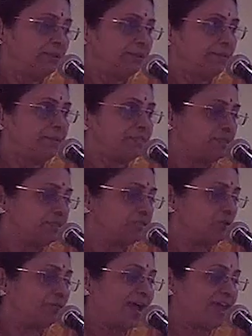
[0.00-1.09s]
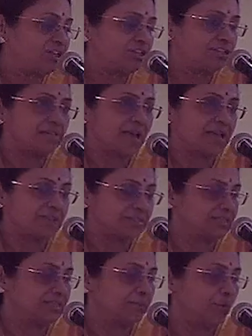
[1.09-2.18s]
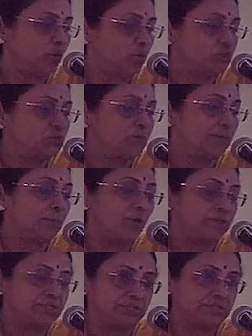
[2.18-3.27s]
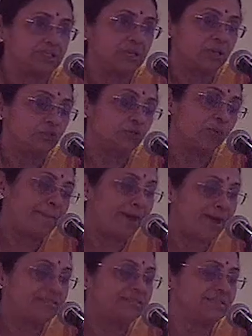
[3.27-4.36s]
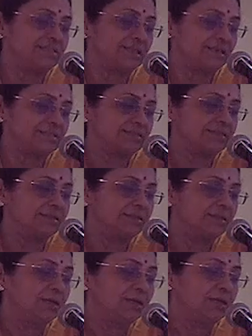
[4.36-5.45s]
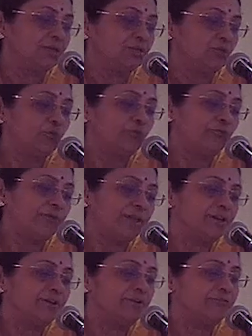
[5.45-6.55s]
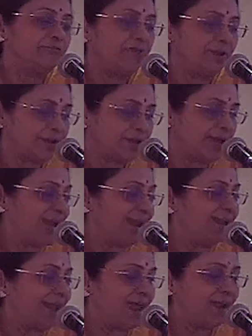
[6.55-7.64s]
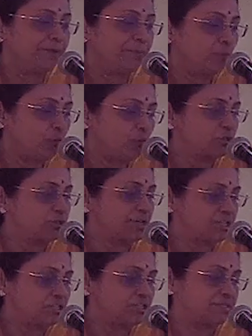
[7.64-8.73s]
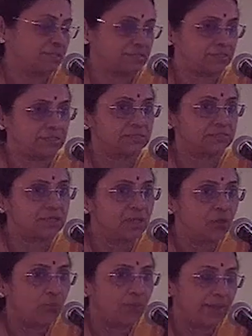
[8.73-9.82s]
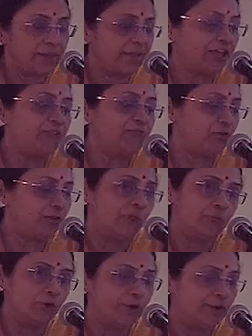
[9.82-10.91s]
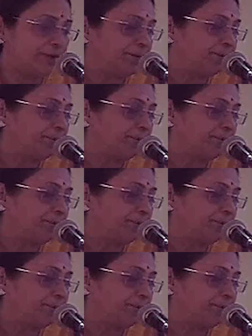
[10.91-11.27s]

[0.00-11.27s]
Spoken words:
The presence of ashes, husks and bones were pointers to a past disaster through fire, flood and land prone to such disasters were carefully avoided.